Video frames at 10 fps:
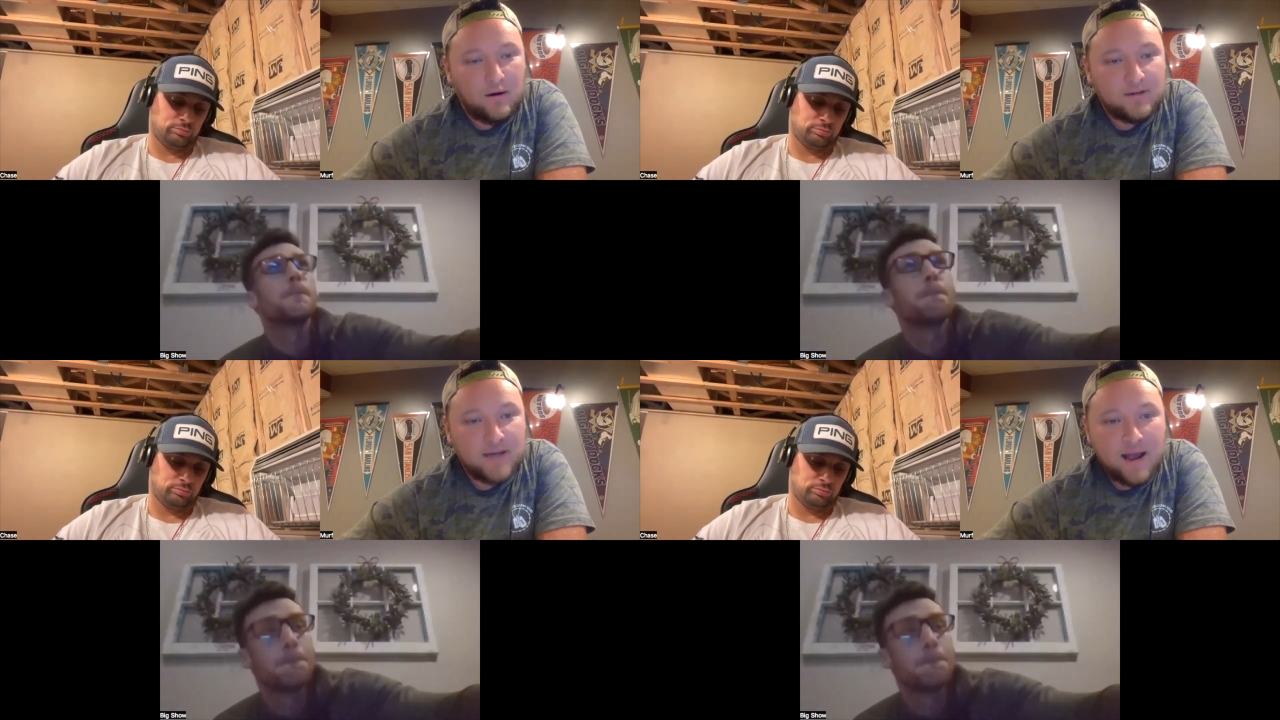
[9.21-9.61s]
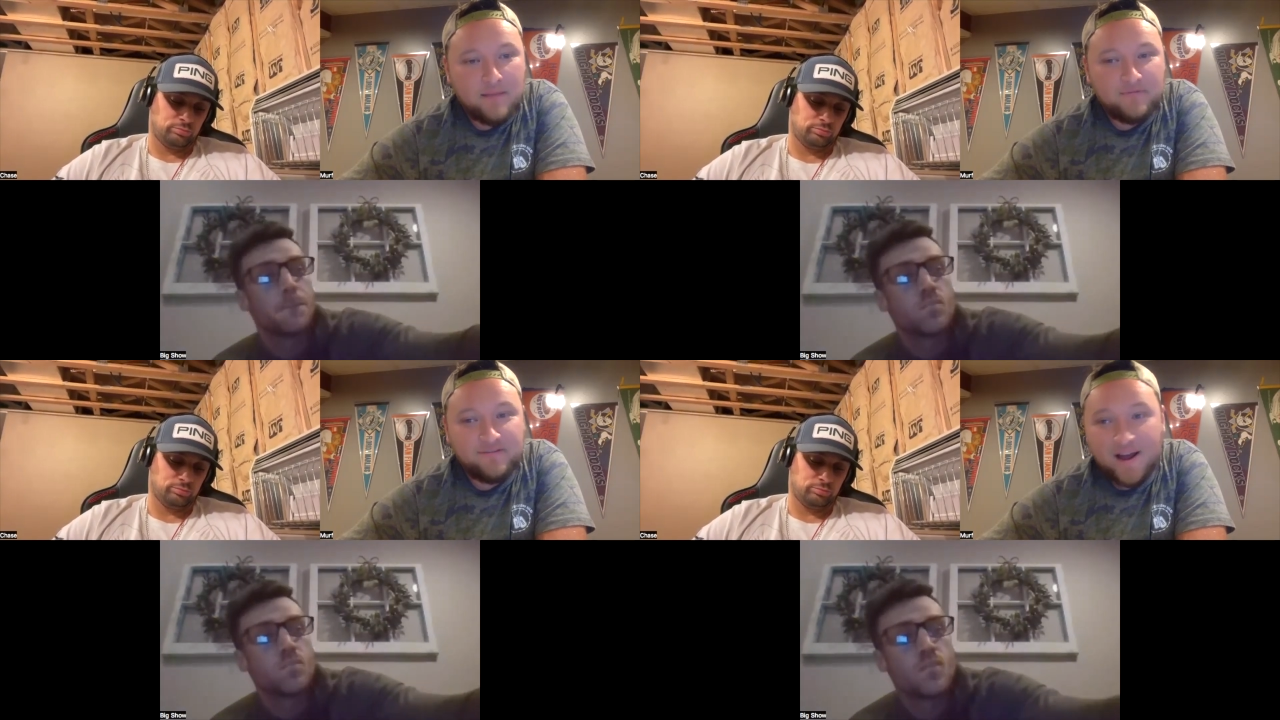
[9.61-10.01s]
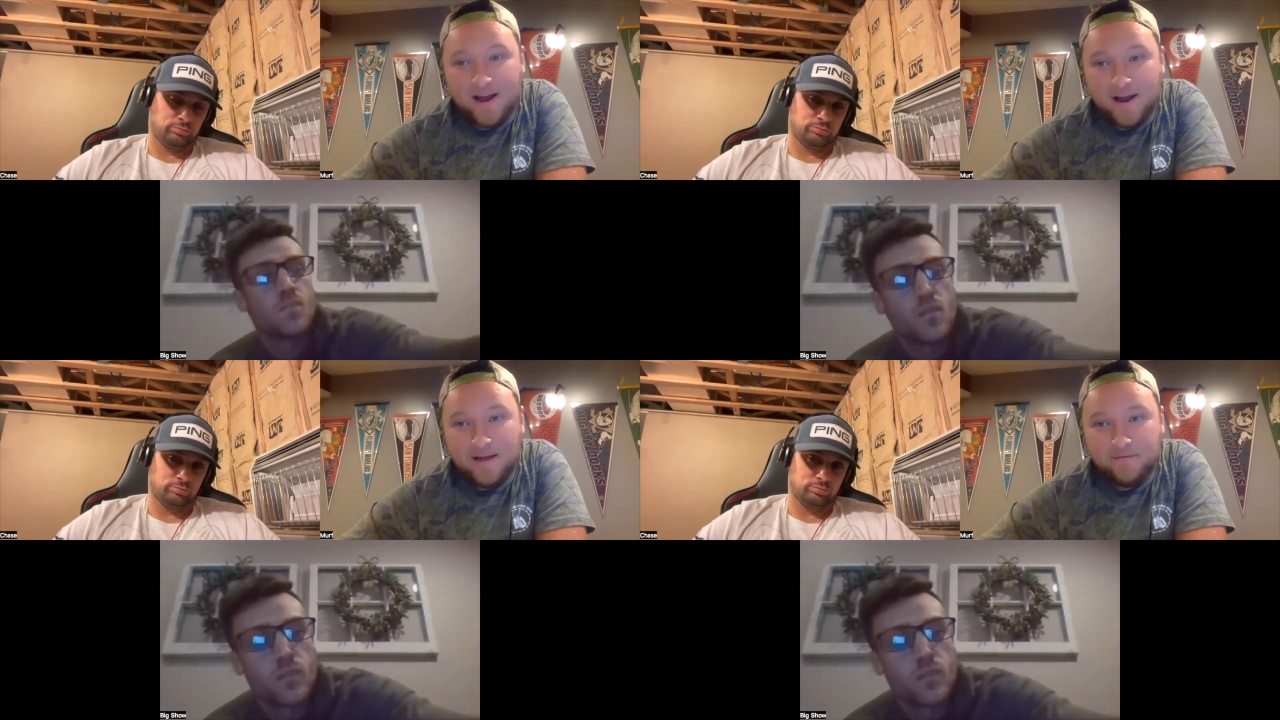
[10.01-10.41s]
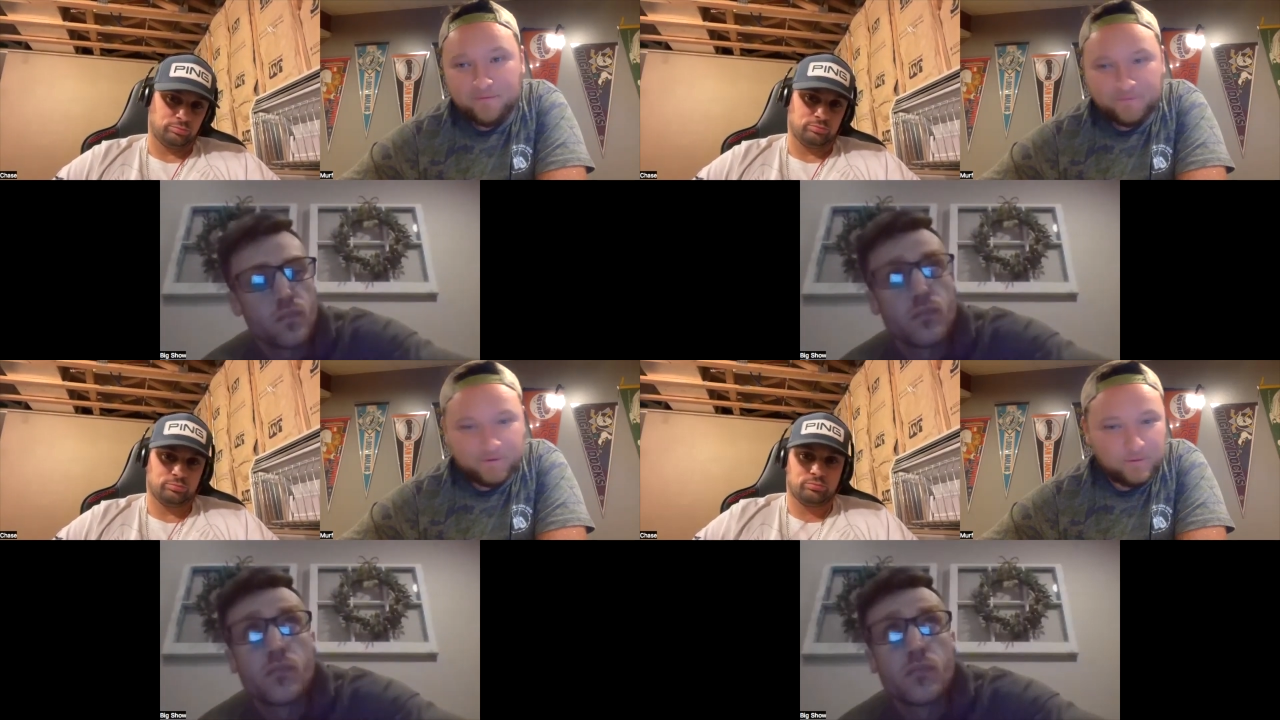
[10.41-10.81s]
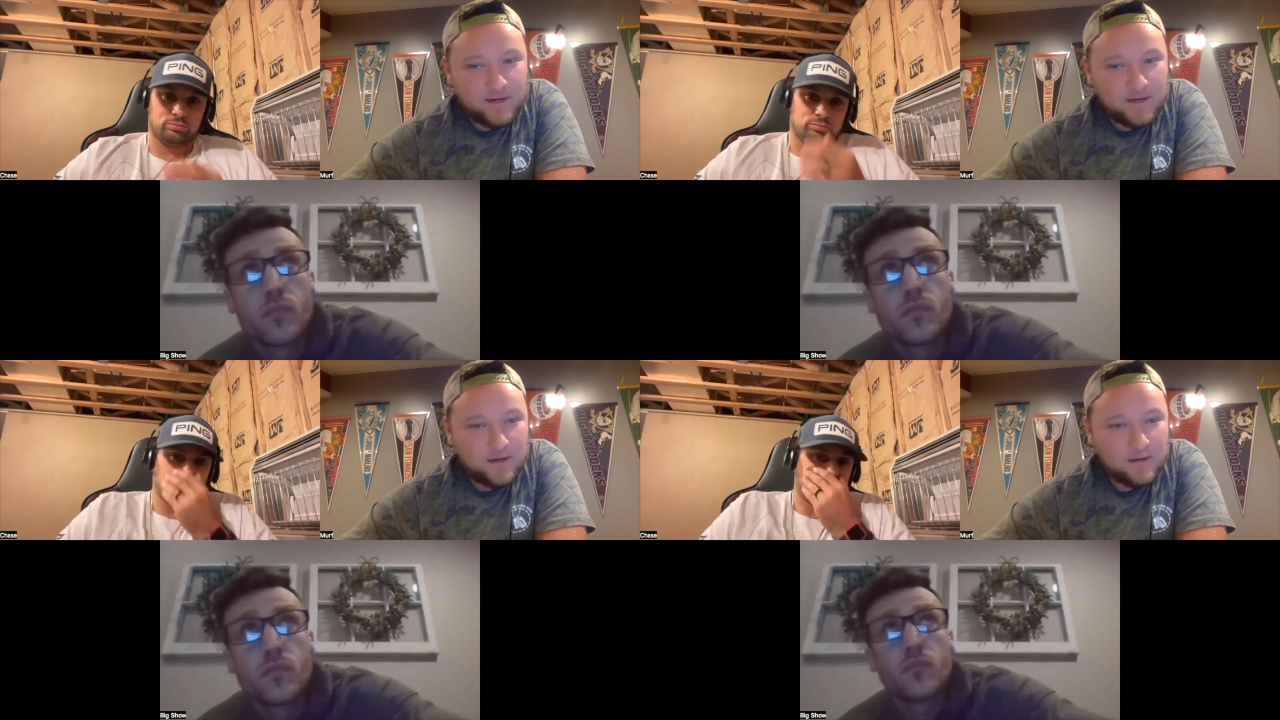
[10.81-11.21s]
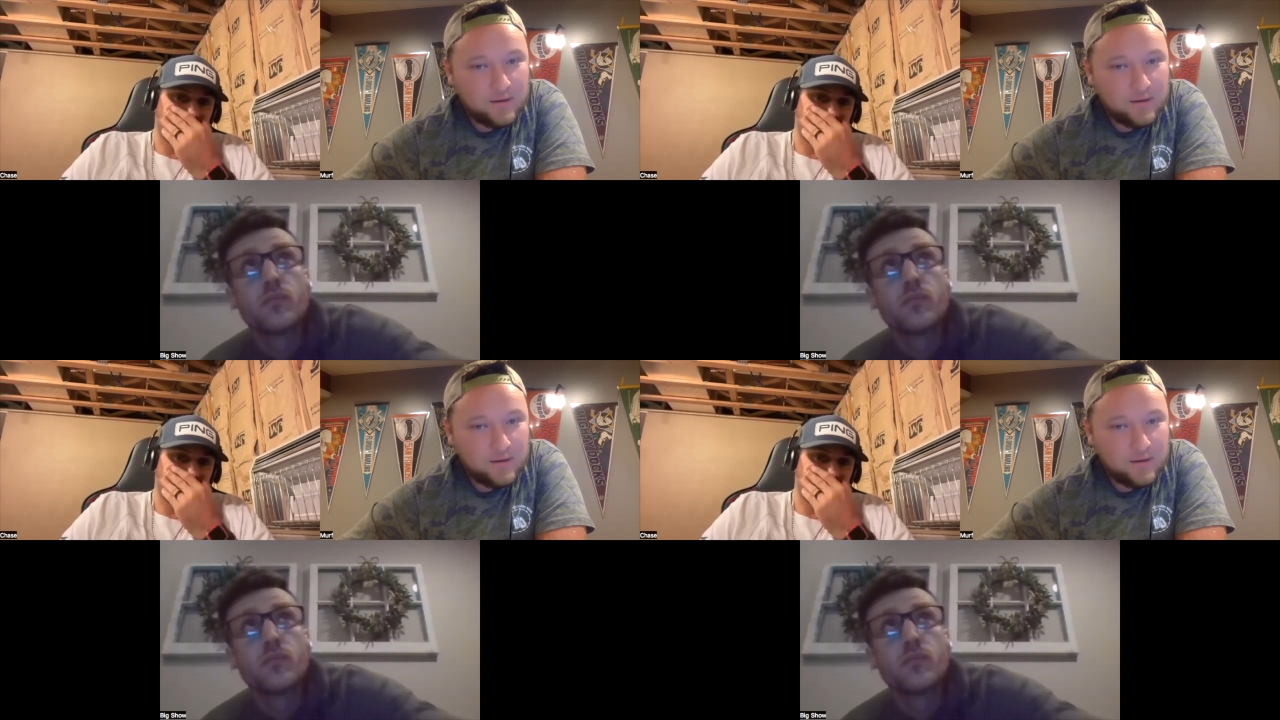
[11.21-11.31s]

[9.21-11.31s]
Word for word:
Speaker 1: top five for the week.